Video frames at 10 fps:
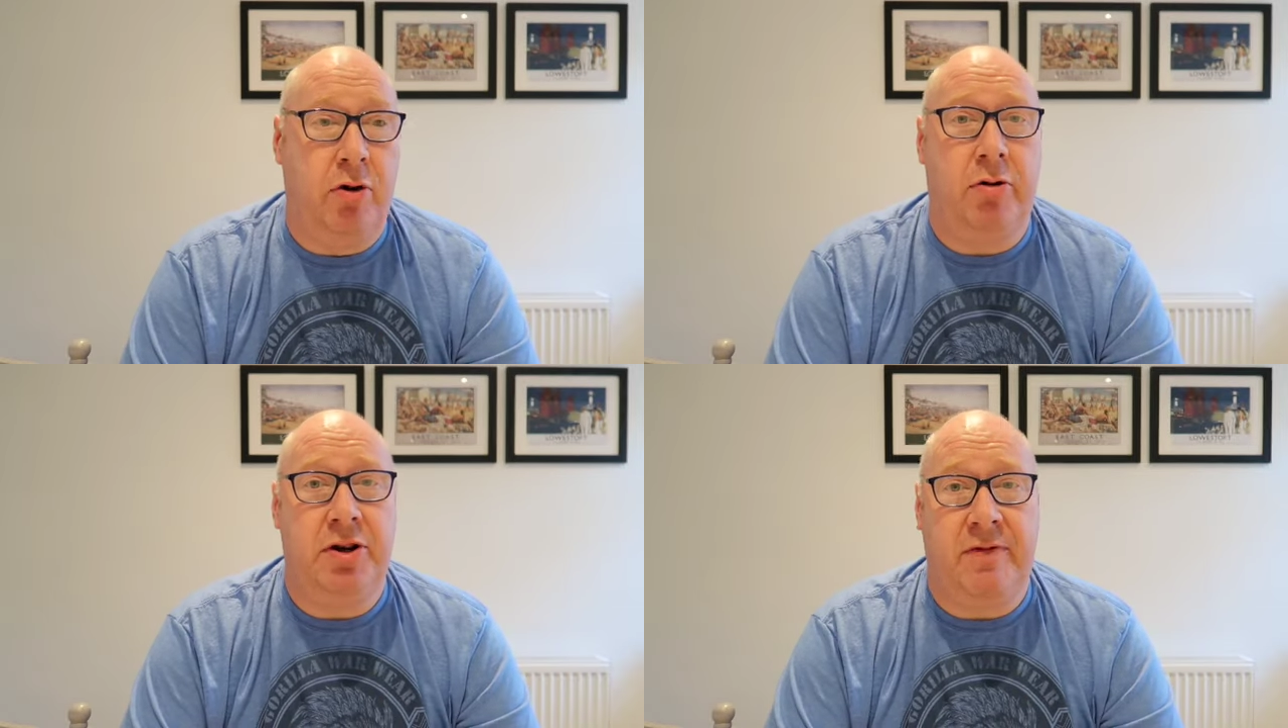
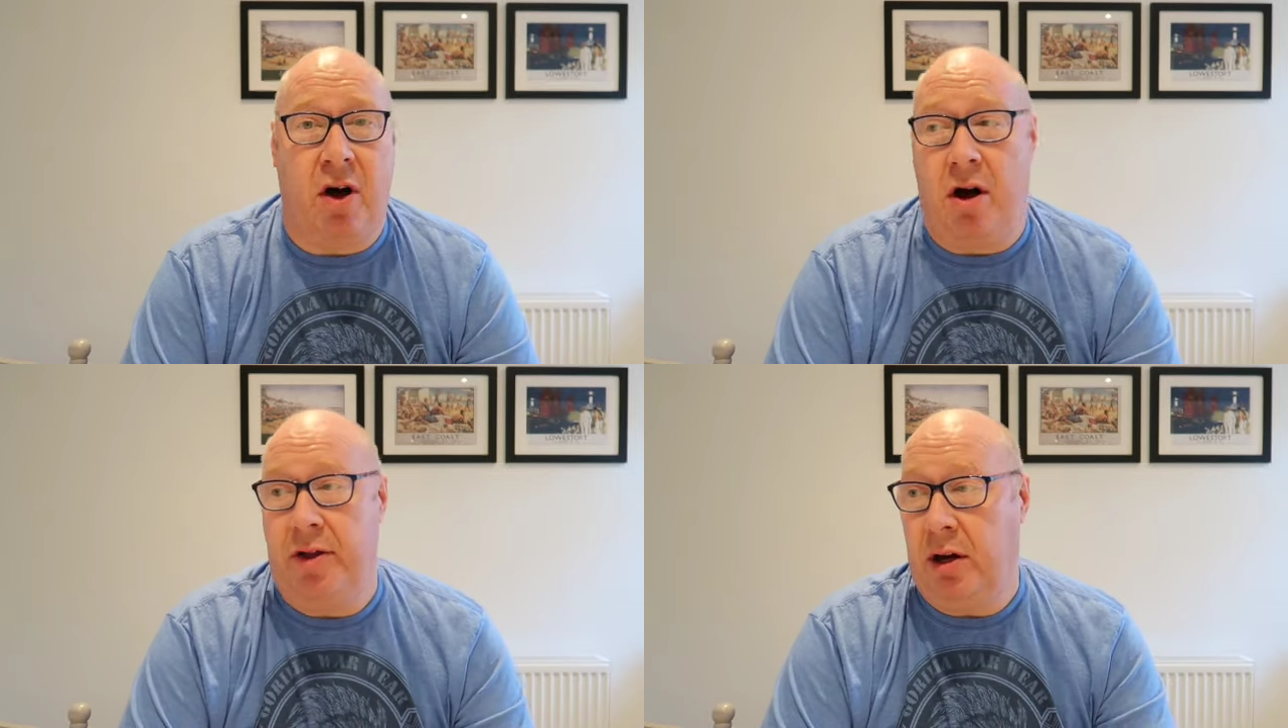or a
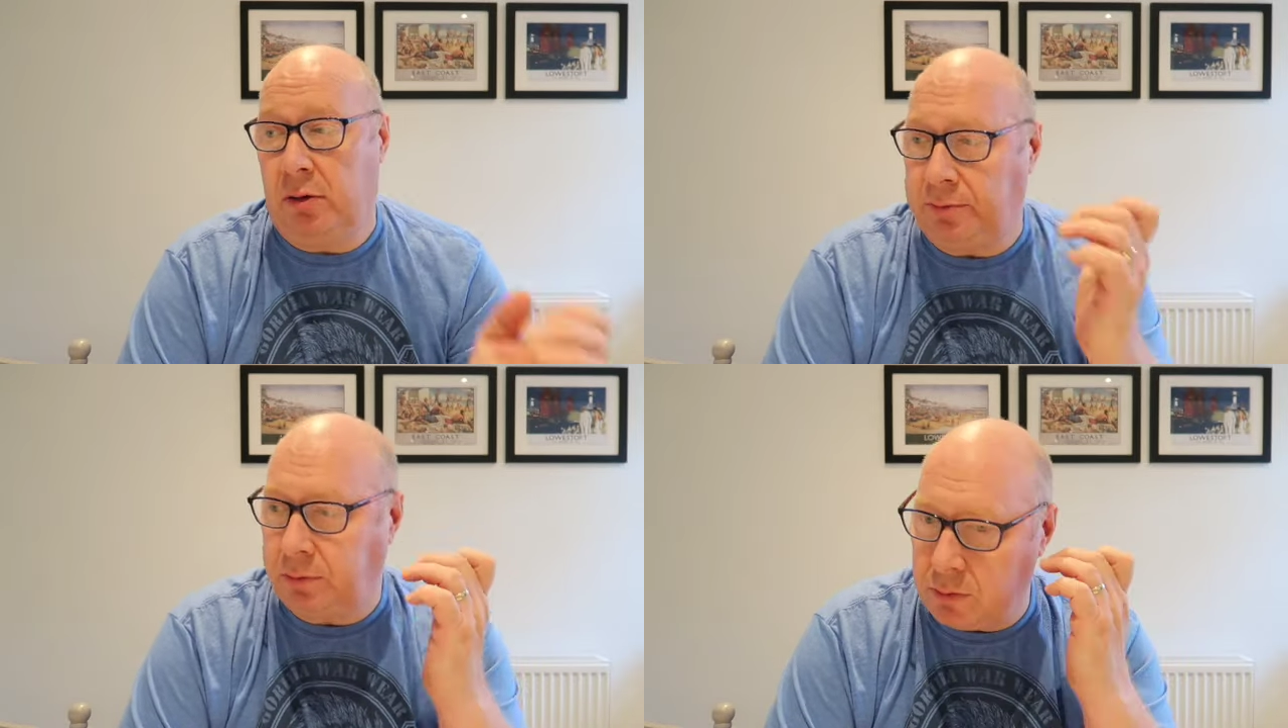father
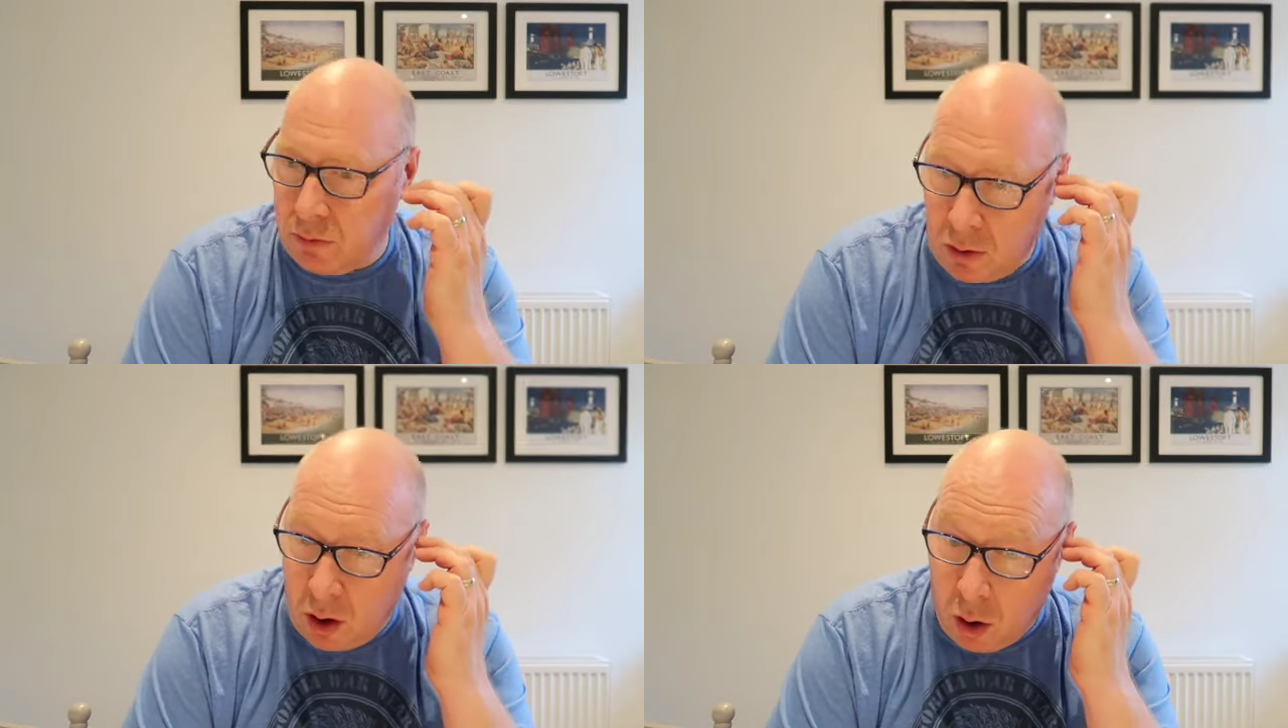
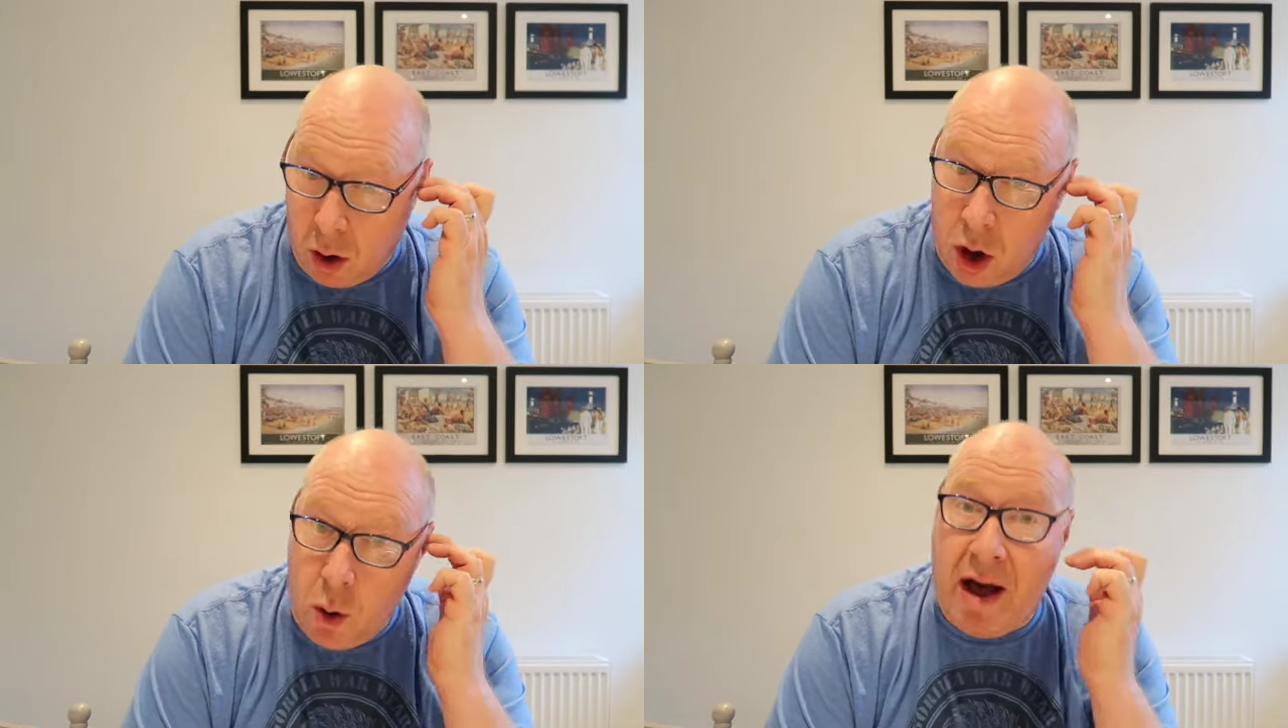
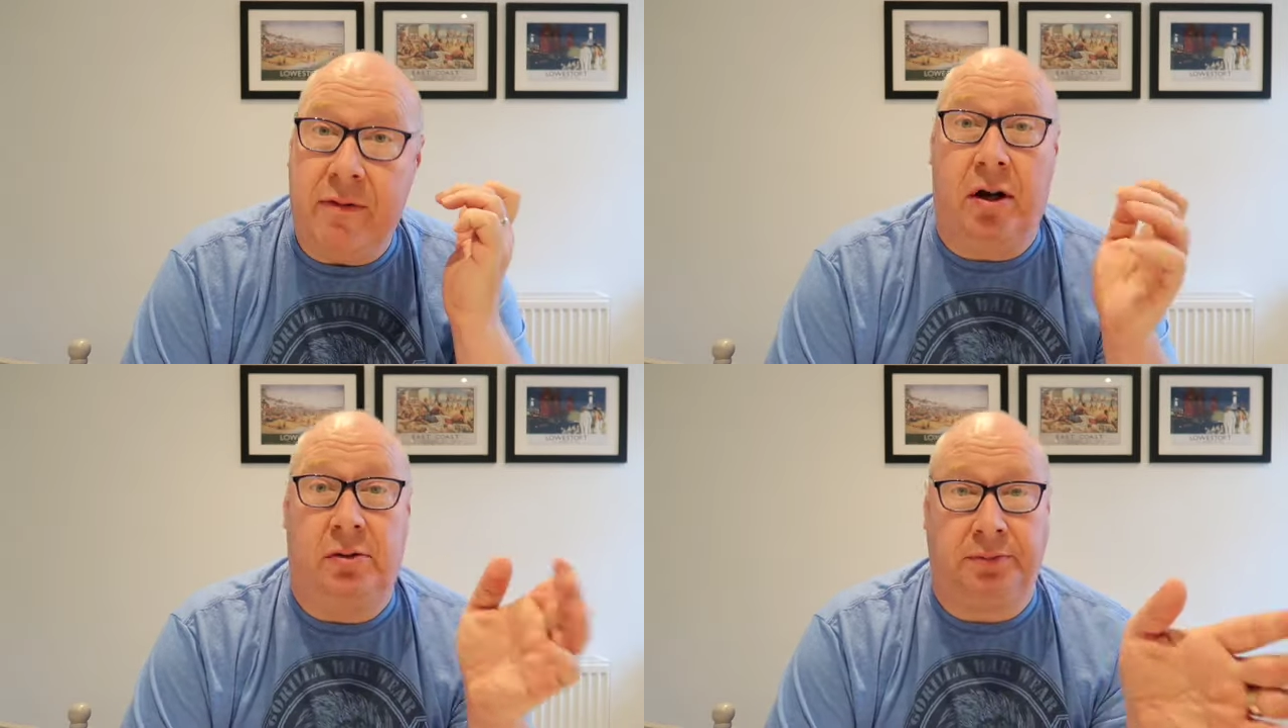or
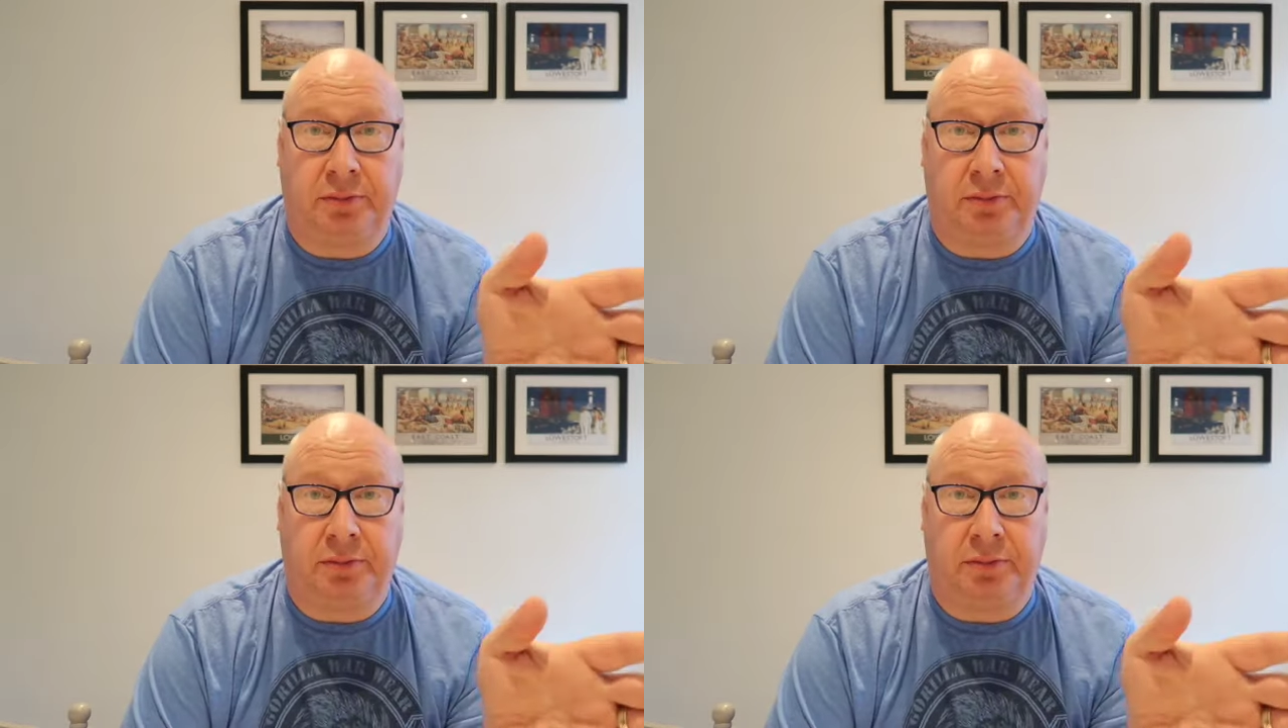whoever